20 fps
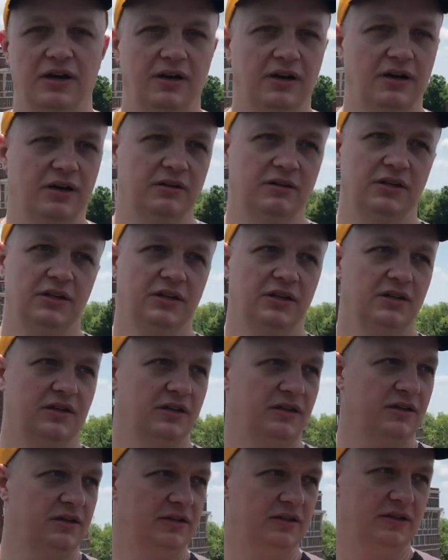uh,
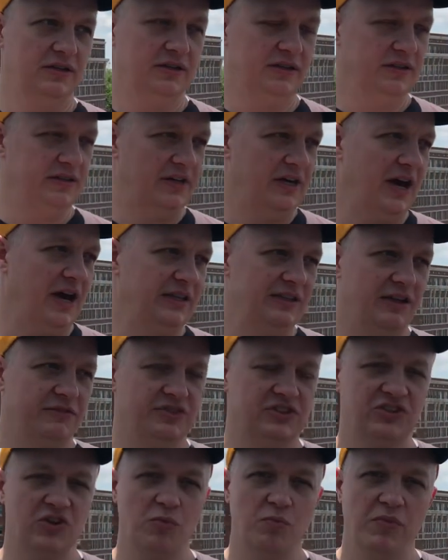I
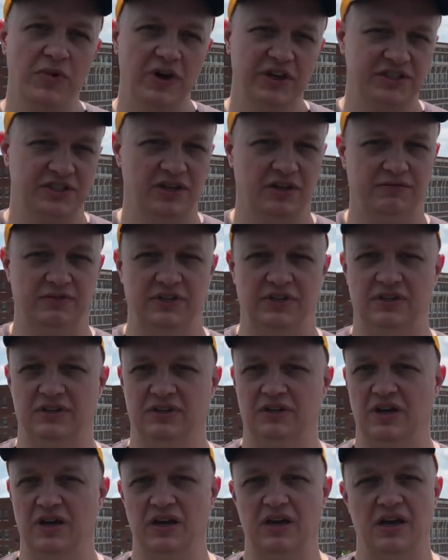love so much of it.
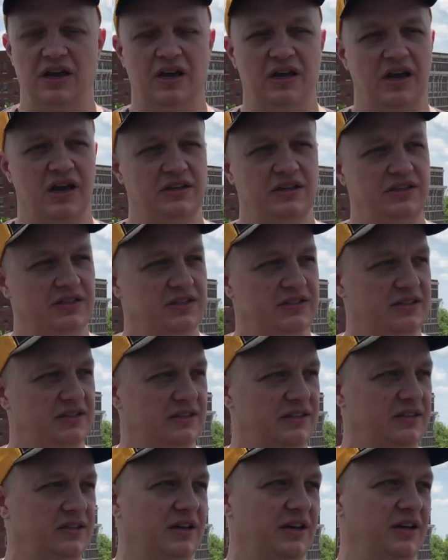I, I, I just
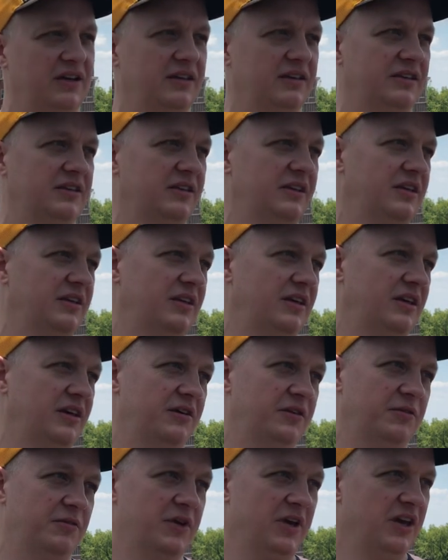uh,
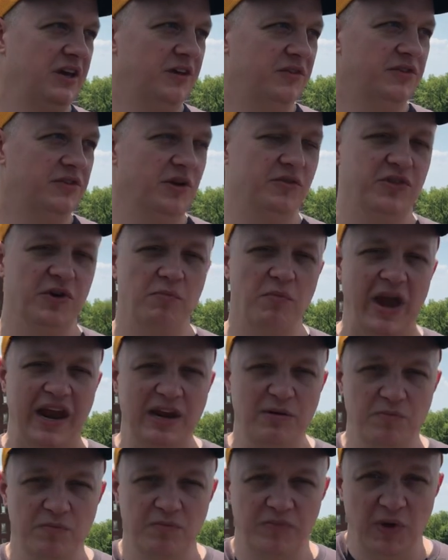the, the
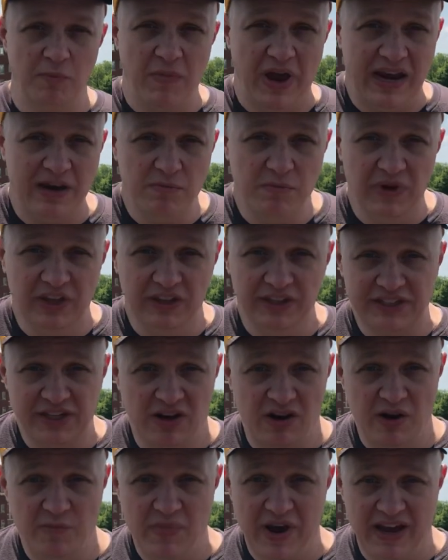main the main
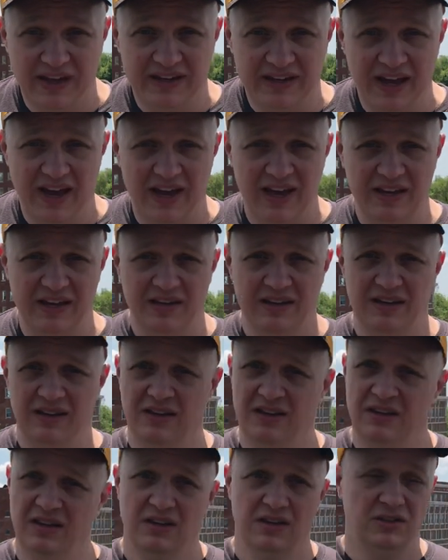military bad guy,
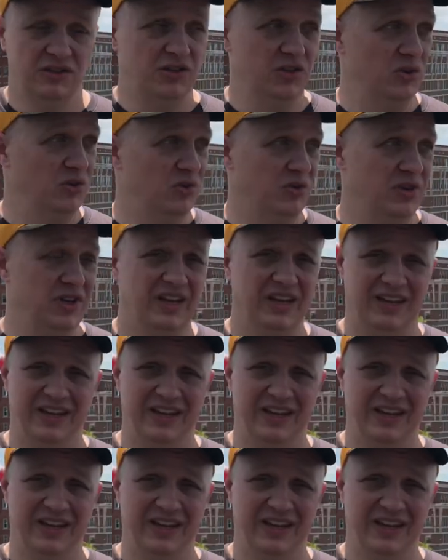dude.